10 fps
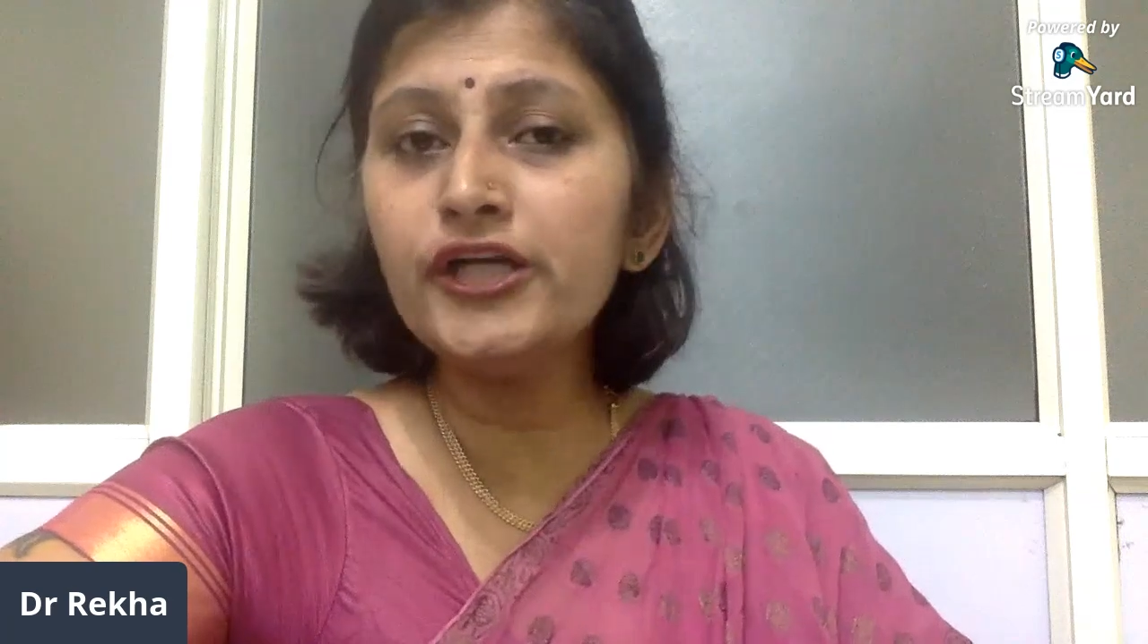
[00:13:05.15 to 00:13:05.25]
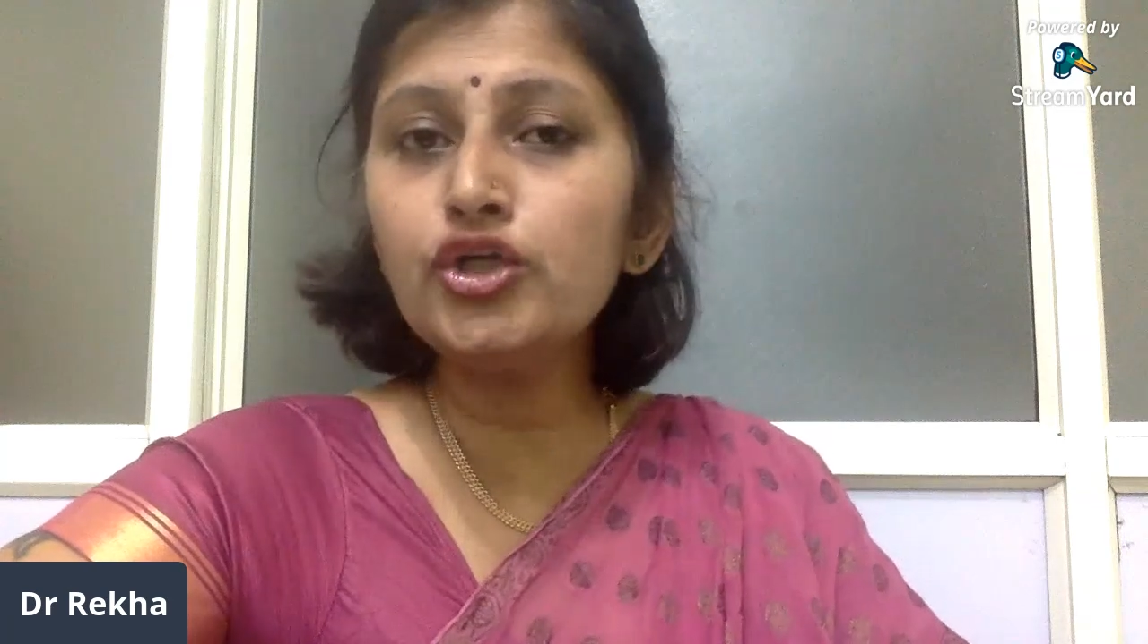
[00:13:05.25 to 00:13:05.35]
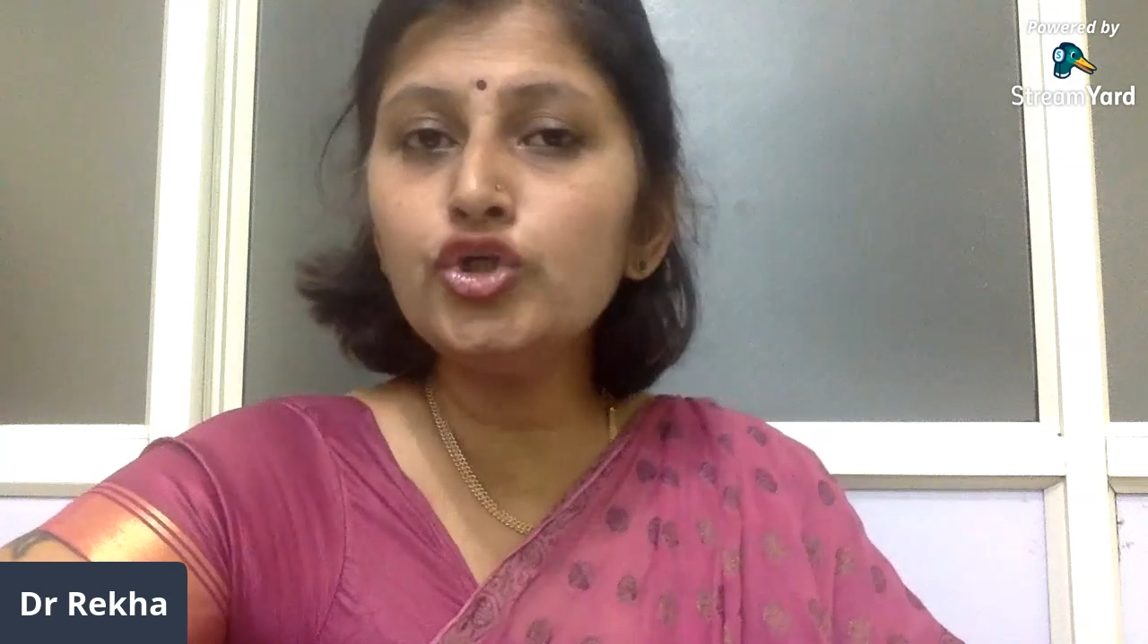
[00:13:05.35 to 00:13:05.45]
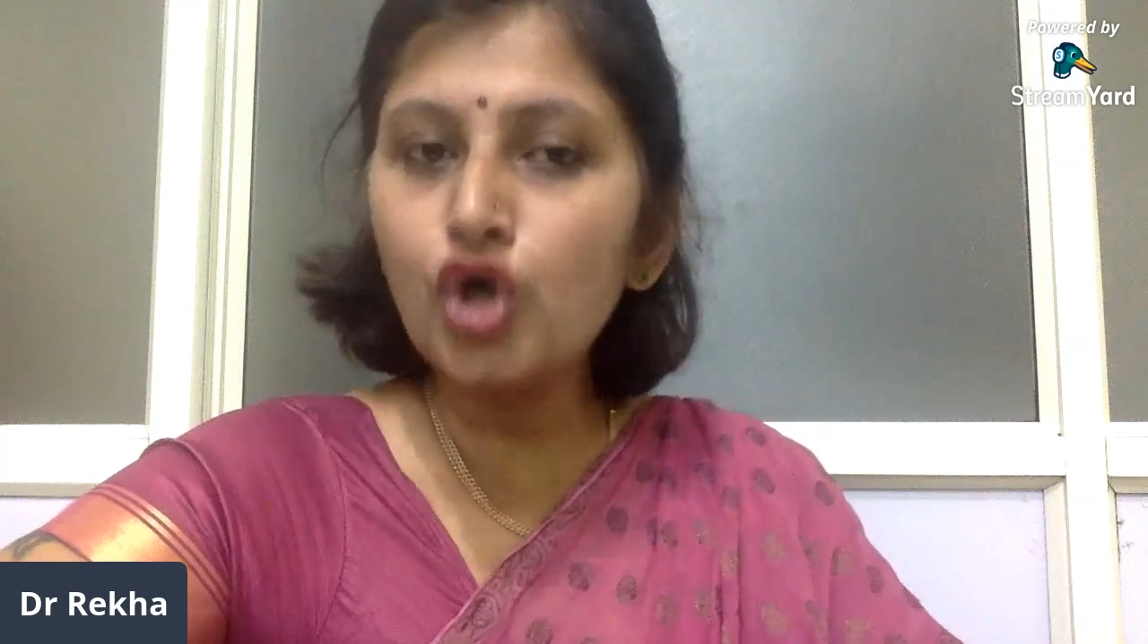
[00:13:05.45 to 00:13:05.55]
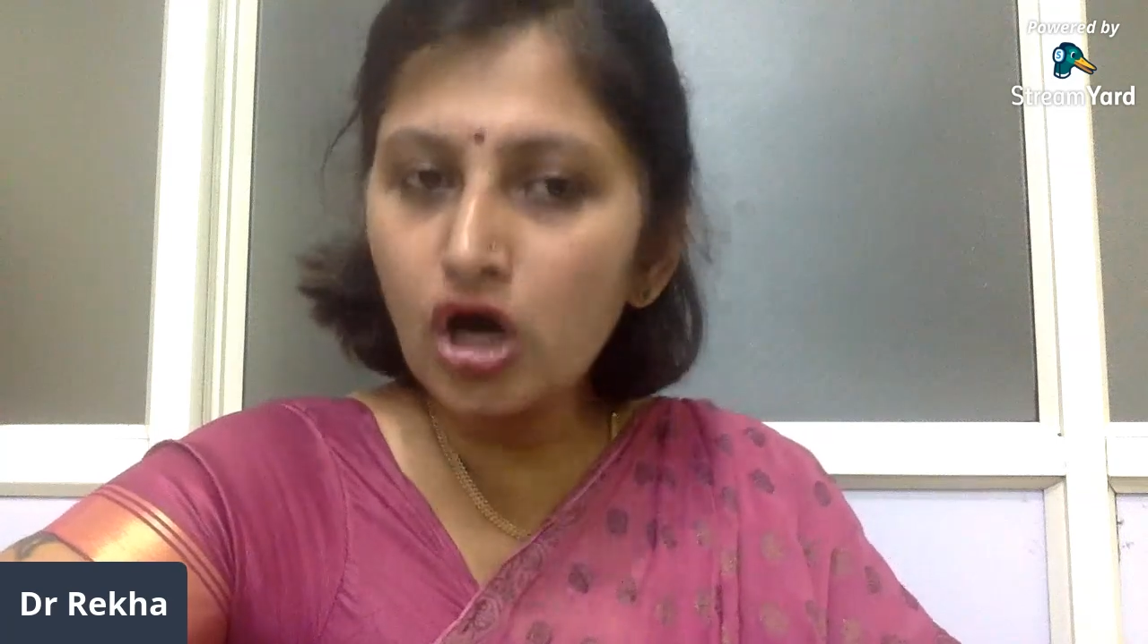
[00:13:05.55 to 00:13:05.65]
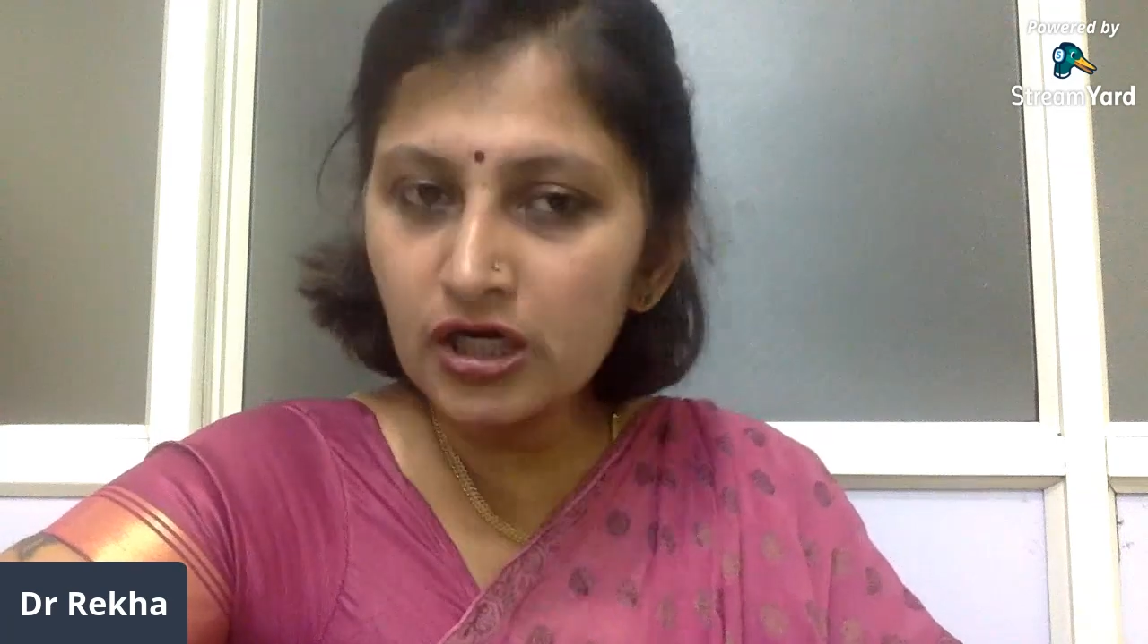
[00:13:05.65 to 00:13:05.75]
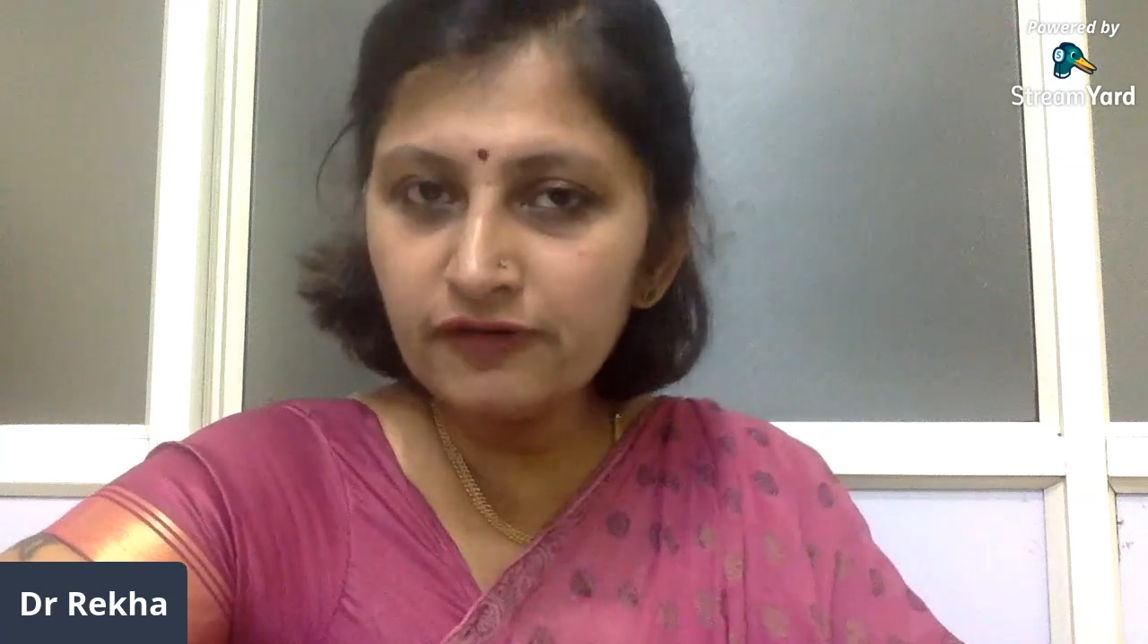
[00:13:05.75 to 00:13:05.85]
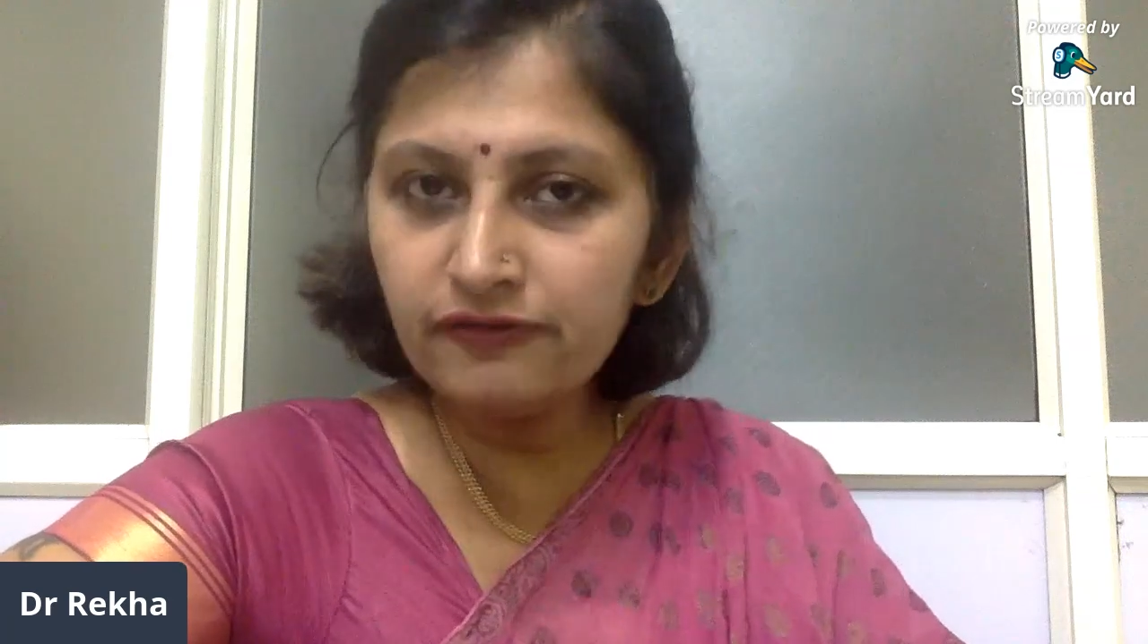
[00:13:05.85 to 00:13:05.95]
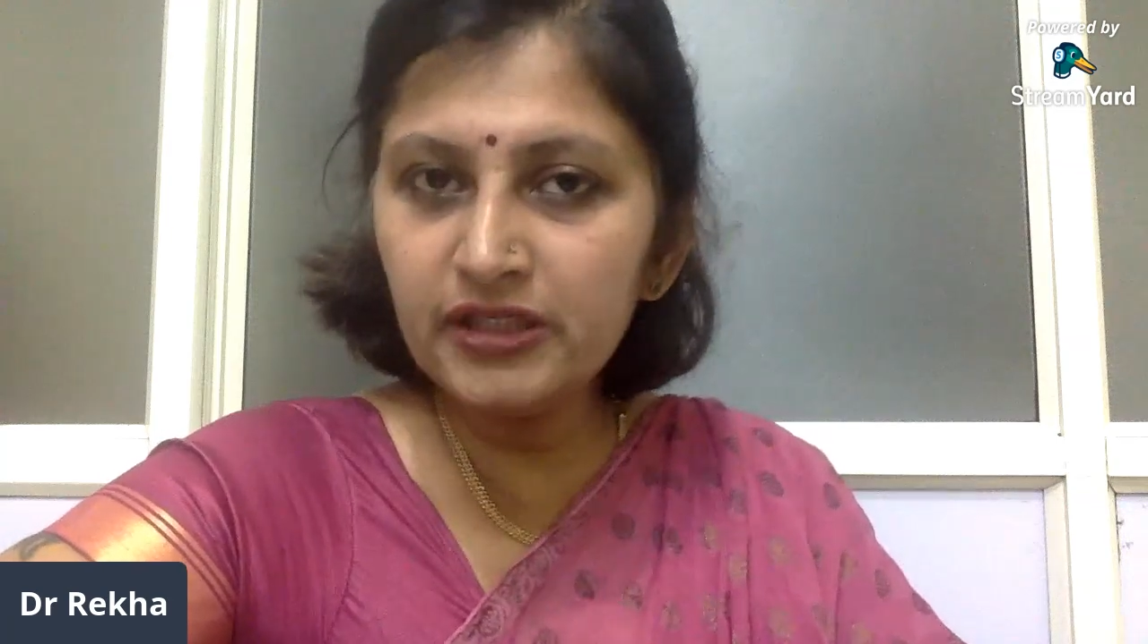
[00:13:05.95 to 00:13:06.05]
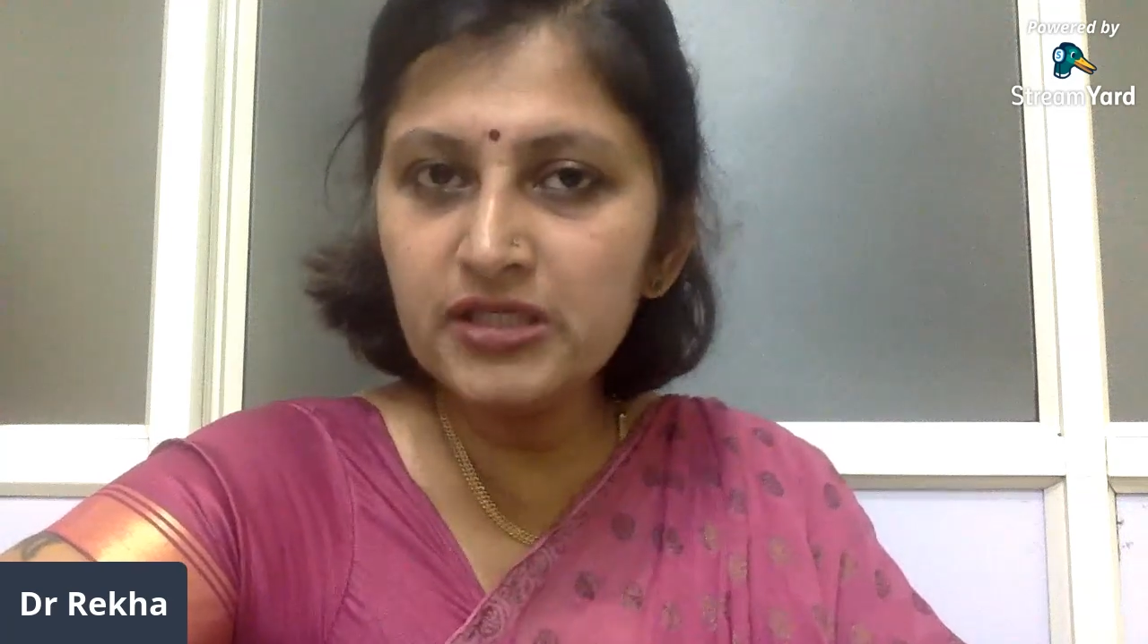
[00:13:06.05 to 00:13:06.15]
to your
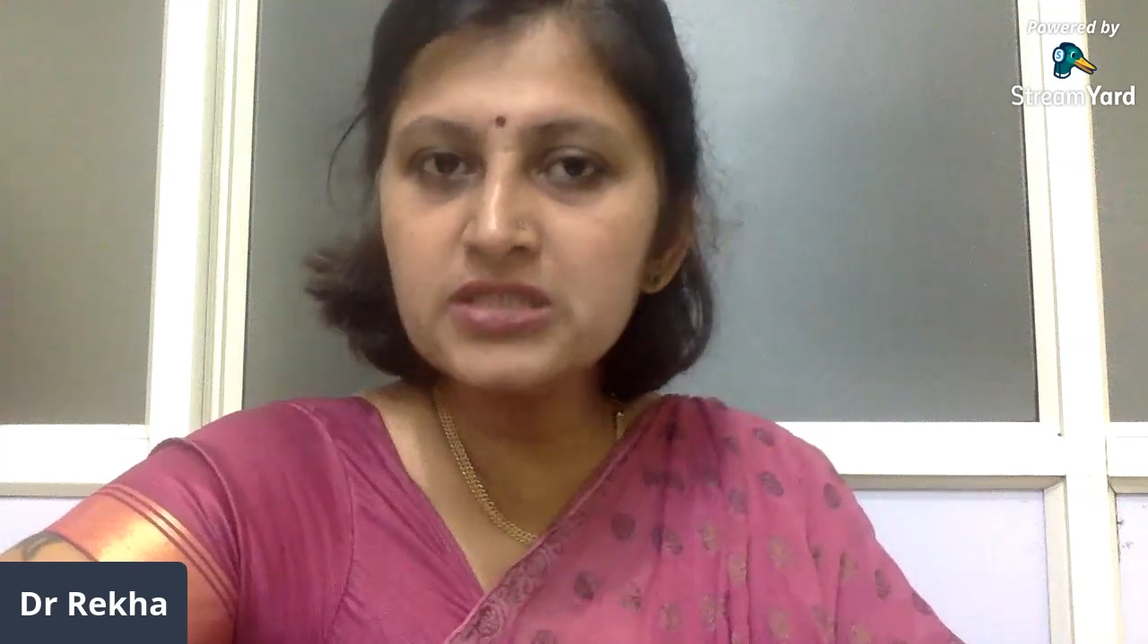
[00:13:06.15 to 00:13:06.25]
convenience,